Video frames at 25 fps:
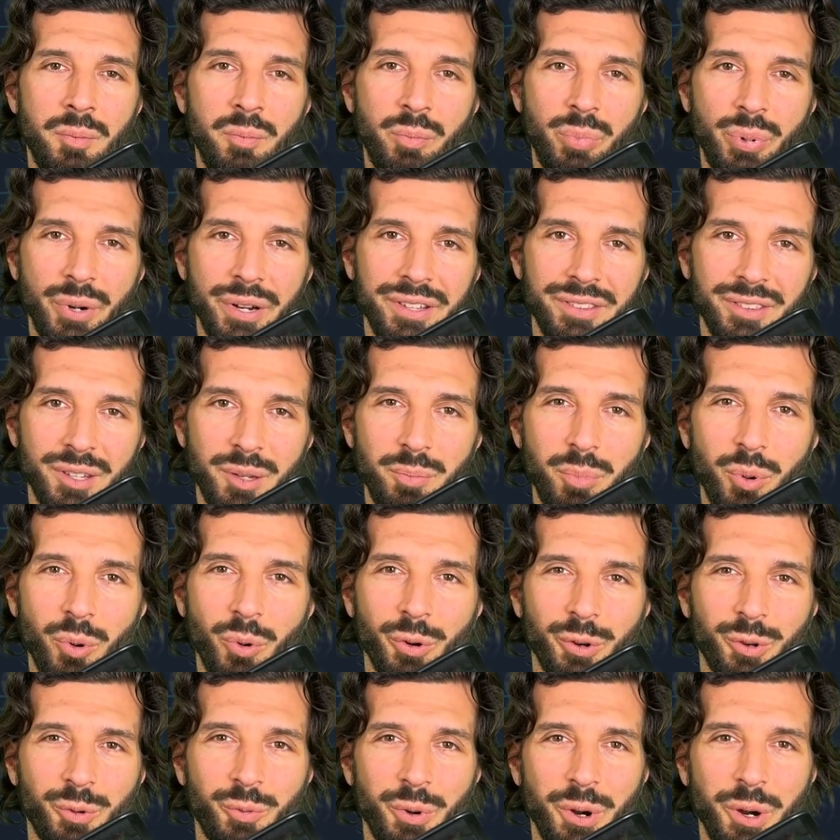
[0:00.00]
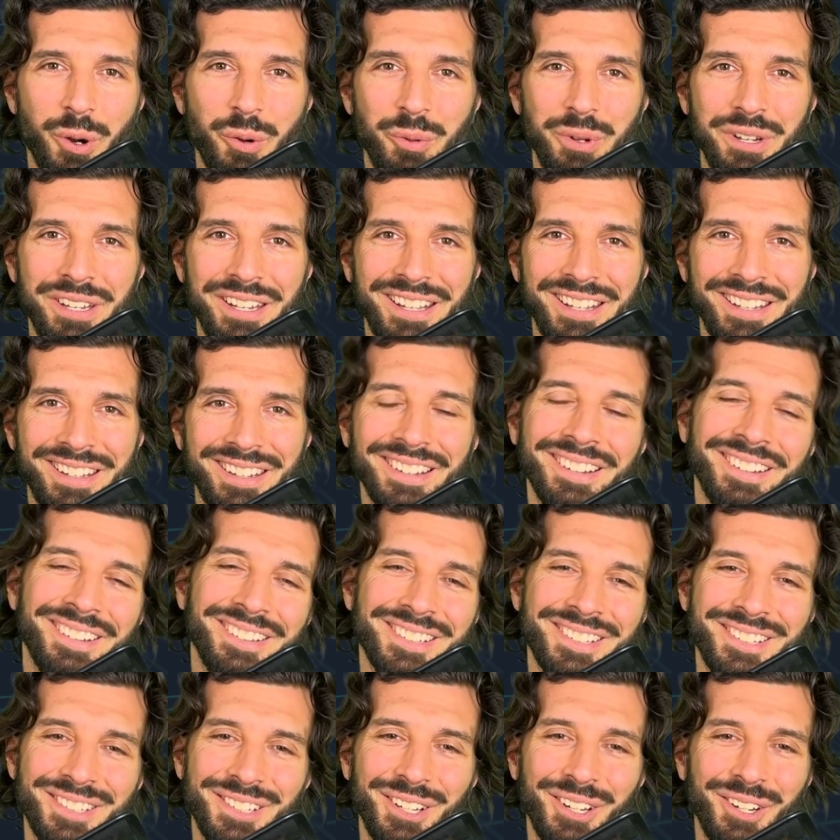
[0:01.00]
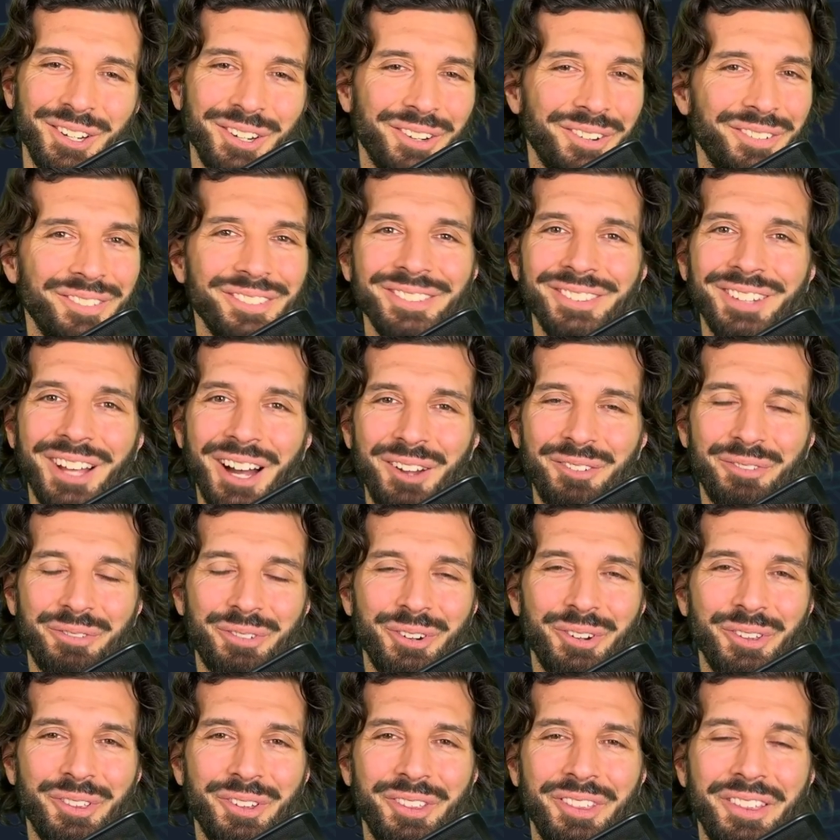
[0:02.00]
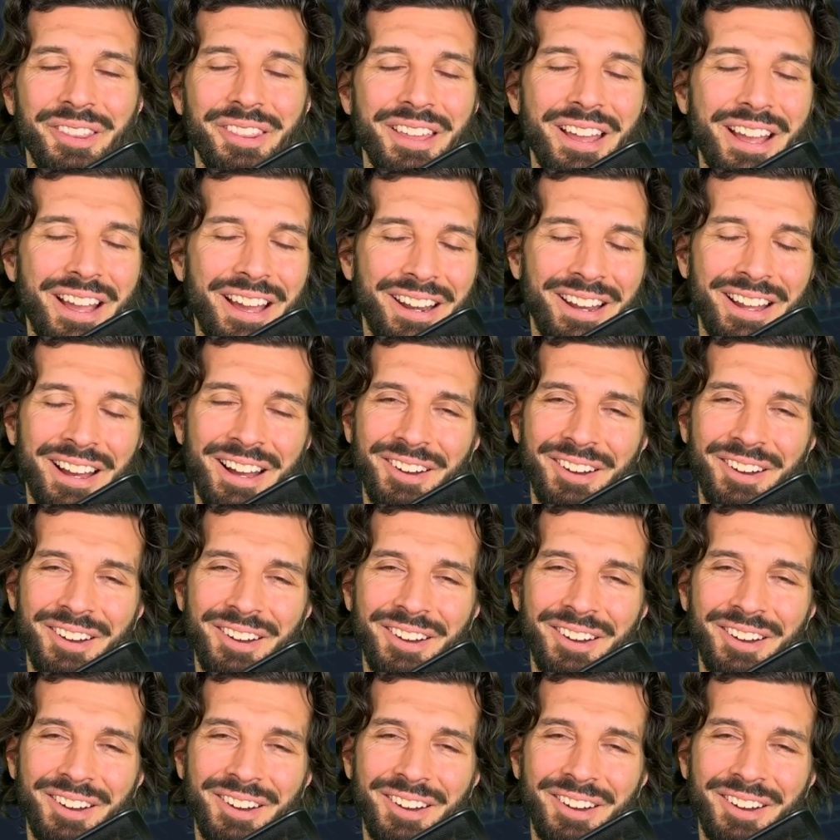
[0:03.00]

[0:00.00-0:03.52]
bring the Borg where we need. So not further than that,